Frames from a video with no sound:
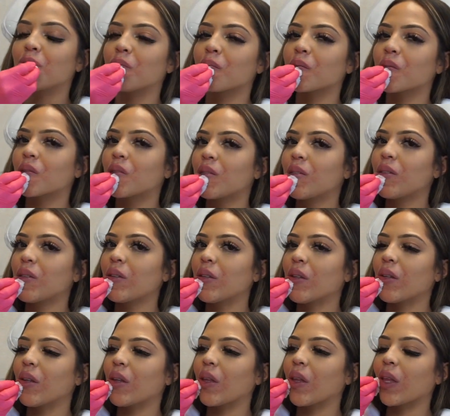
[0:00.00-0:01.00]
Does it hurt?
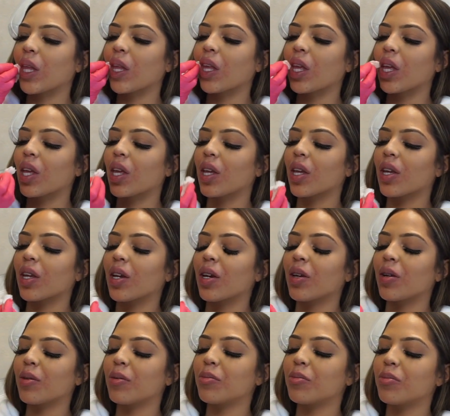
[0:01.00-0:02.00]

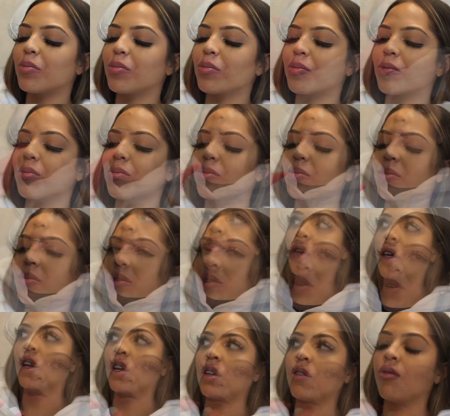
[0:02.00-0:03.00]
Um, I feel
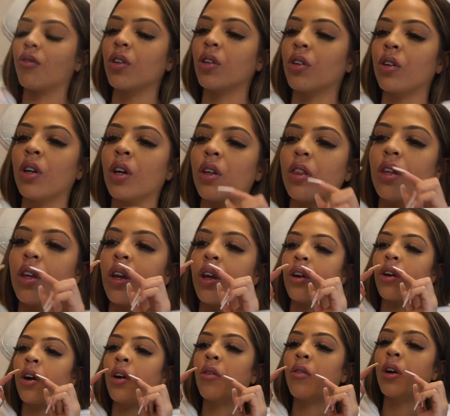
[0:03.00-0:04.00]
like I didn't feel nothing
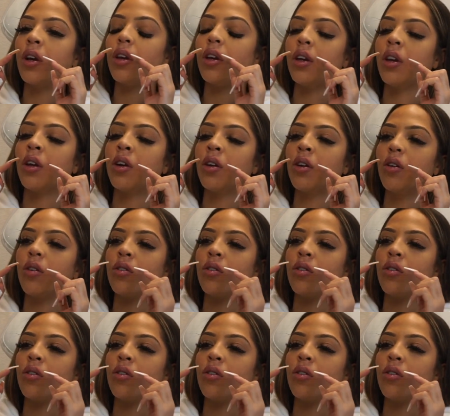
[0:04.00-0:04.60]
at all right here.